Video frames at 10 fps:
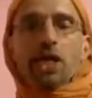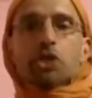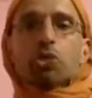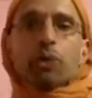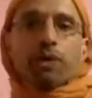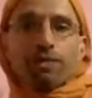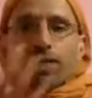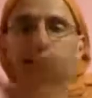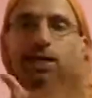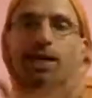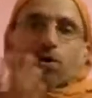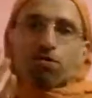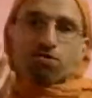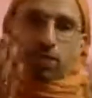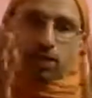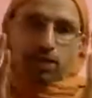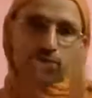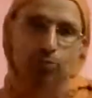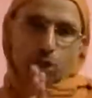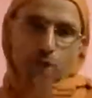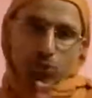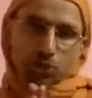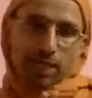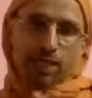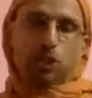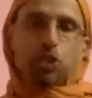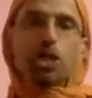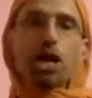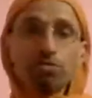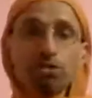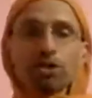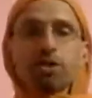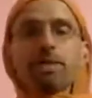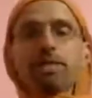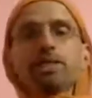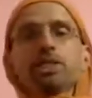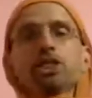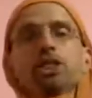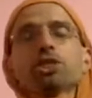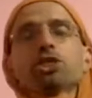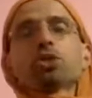So when we kind of use energy after our meditation,